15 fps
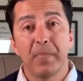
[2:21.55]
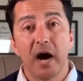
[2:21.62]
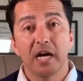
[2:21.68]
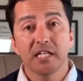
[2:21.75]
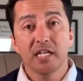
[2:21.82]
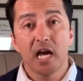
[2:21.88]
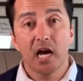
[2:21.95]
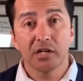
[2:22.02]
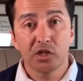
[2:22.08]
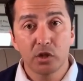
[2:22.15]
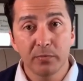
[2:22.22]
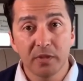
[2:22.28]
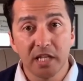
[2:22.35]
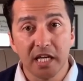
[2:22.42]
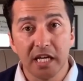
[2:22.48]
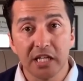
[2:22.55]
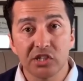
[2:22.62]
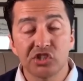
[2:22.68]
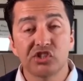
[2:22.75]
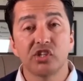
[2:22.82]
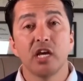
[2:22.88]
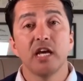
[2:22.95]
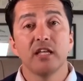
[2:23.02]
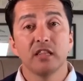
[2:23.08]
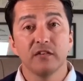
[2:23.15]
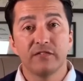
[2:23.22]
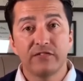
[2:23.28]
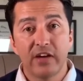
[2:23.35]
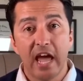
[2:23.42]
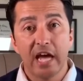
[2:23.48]
Body accumulates
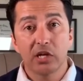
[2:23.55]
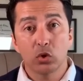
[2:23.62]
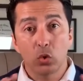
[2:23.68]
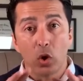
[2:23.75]
the fat